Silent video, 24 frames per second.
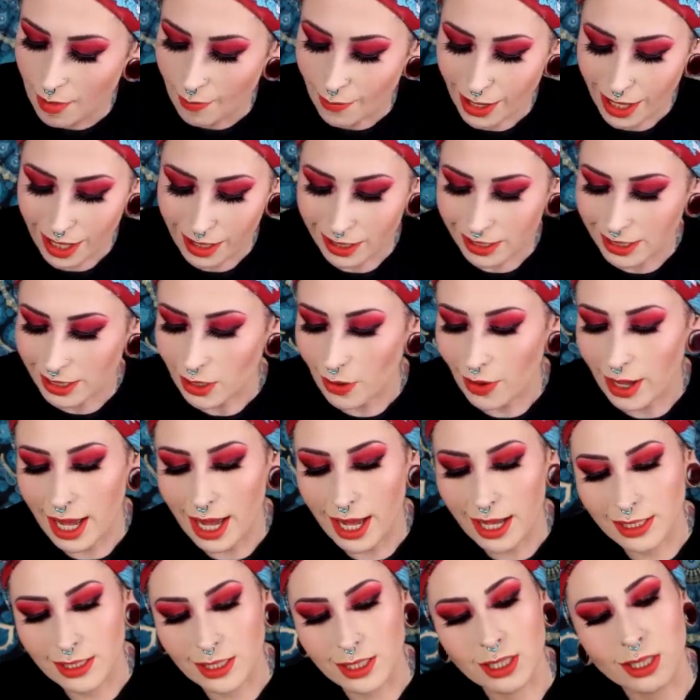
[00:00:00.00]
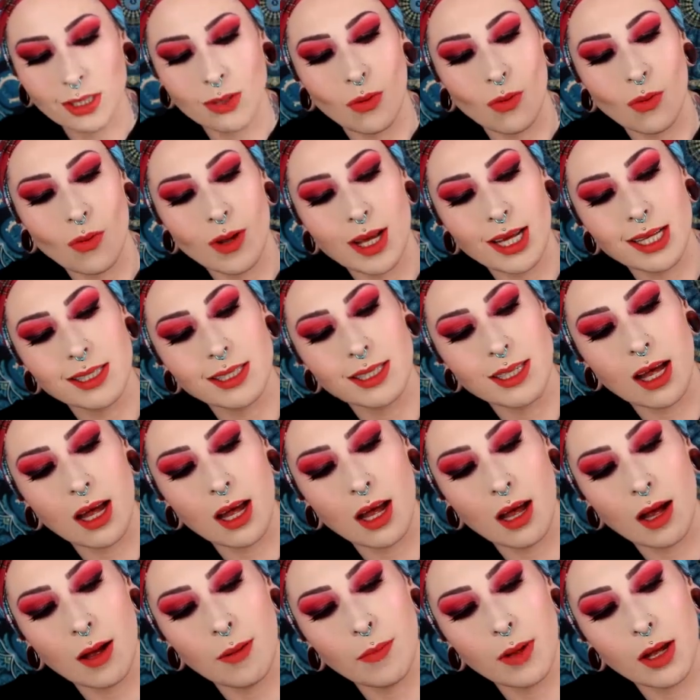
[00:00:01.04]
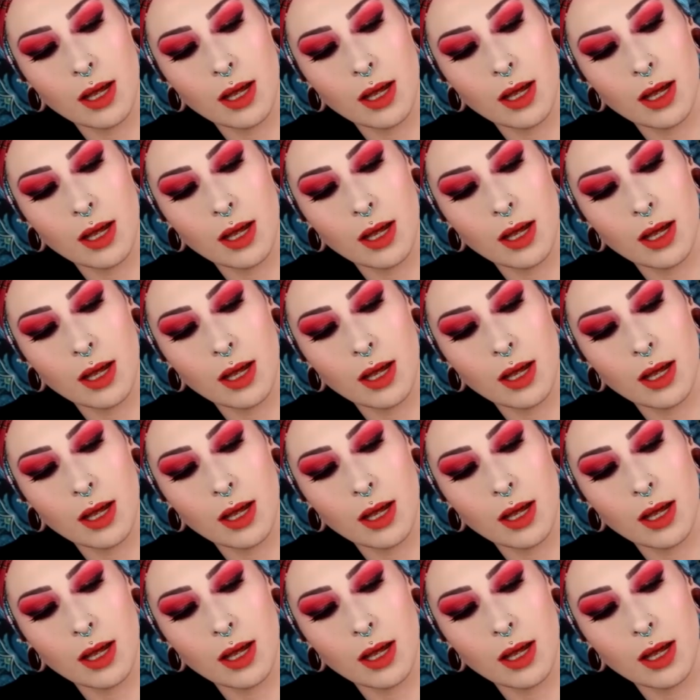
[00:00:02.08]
But let's go ahead and squeeze some.